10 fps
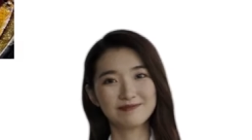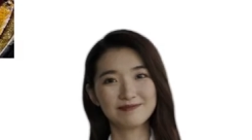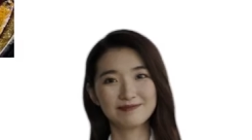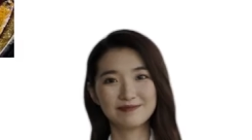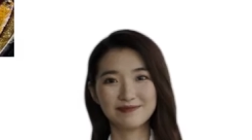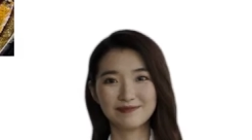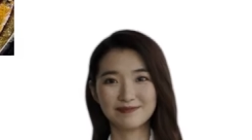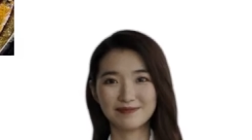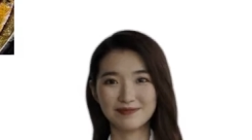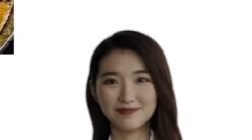
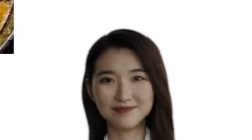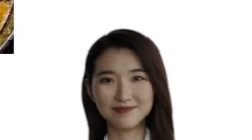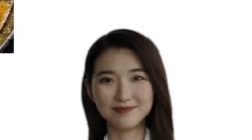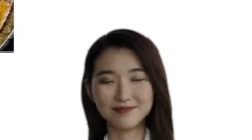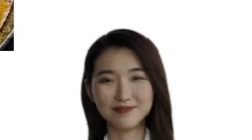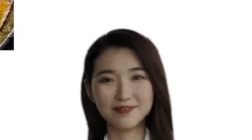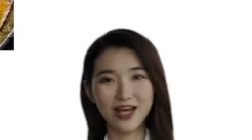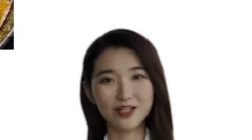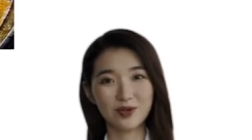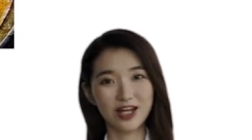Finally, don't forget the
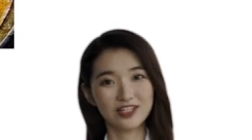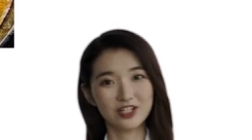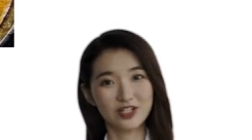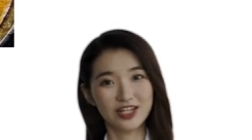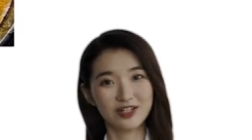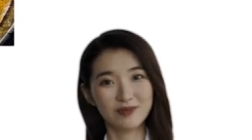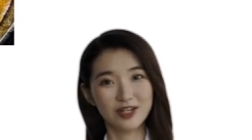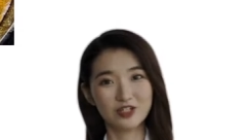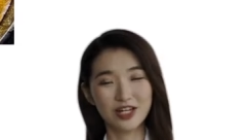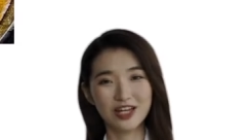finely grated zest
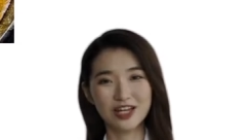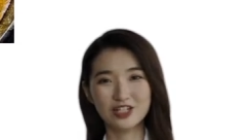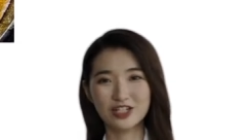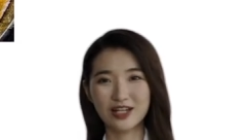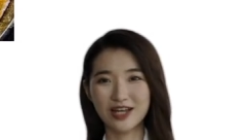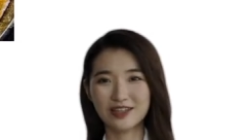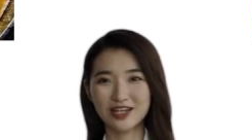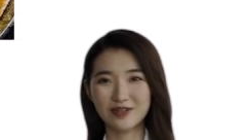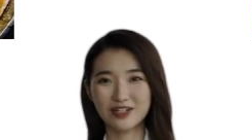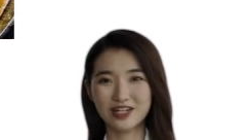and juice of 2
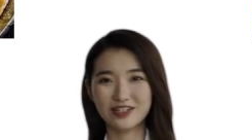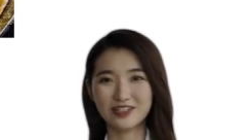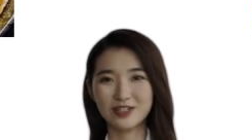limes, and